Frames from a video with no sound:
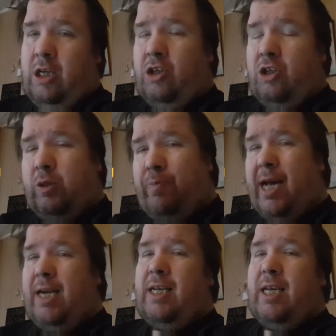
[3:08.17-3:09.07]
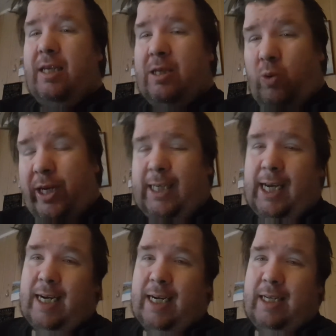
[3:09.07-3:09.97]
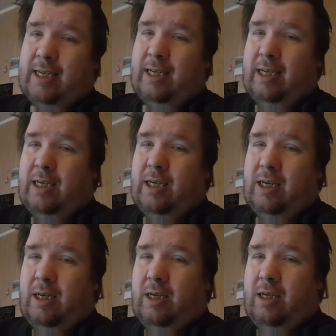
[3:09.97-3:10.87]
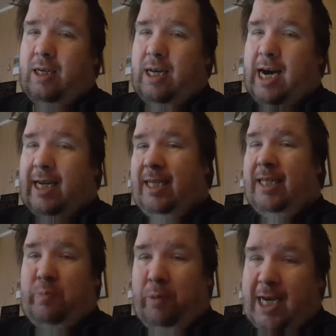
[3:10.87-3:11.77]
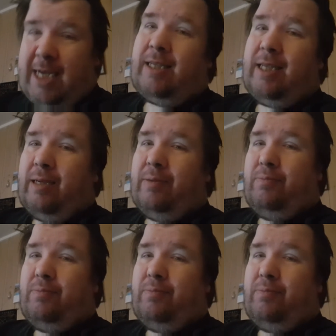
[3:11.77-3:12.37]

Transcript: to spend the weekend at his place.